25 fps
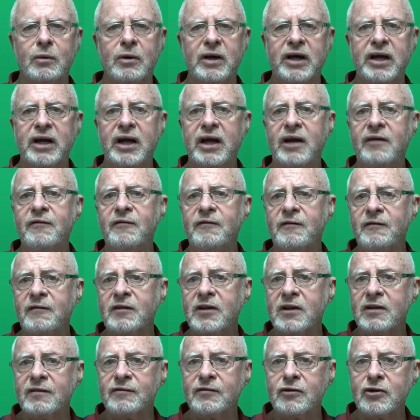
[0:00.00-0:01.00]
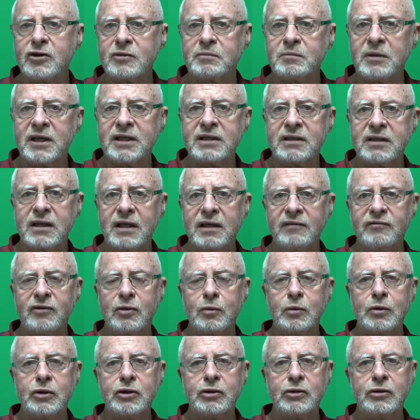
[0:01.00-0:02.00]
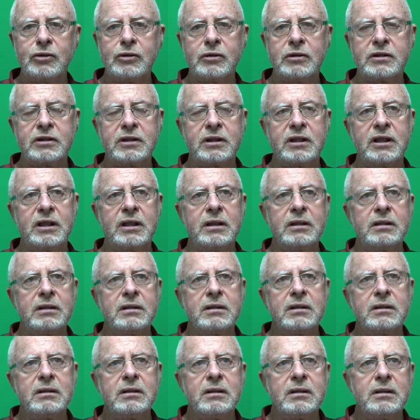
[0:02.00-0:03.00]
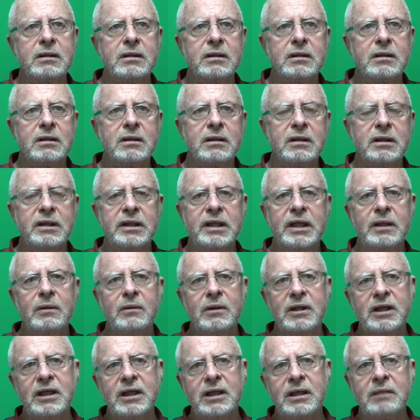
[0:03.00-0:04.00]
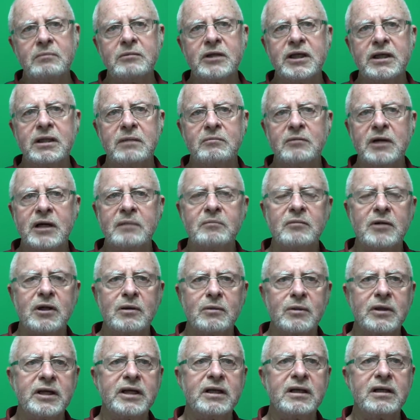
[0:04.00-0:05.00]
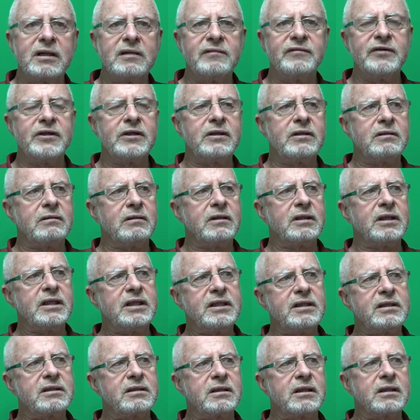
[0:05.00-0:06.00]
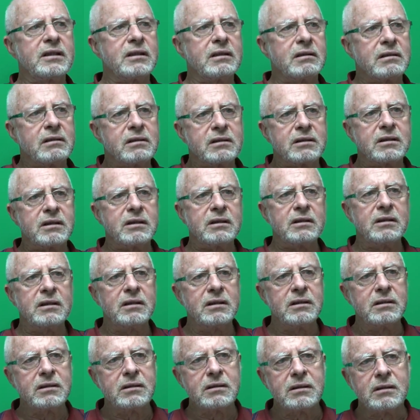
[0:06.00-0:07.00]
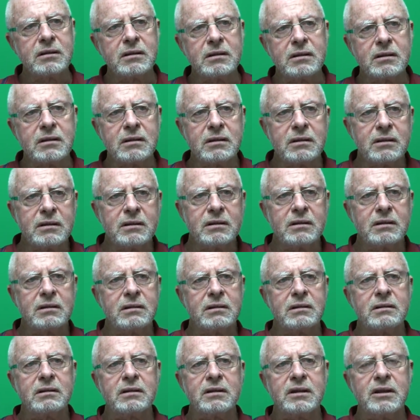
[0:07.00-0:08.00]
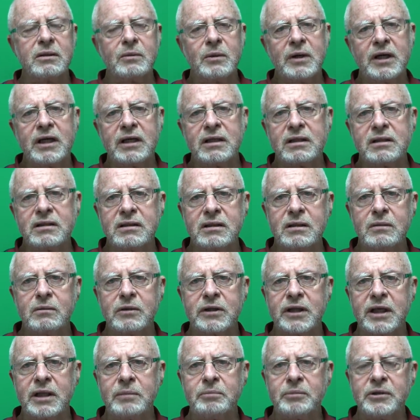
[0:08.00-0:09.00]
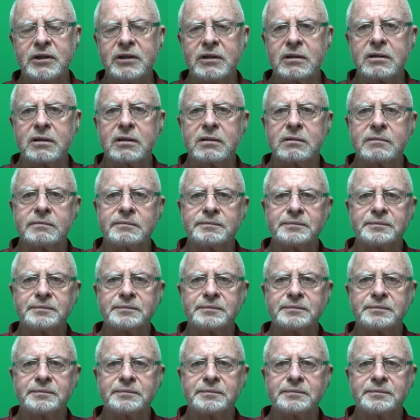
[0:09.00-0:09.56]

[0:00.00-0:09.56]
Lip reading: away, if in the first place there ever were gooks there. Anyway, I'm going to make my way over to the east side of this hill, and then we're going to see what happens.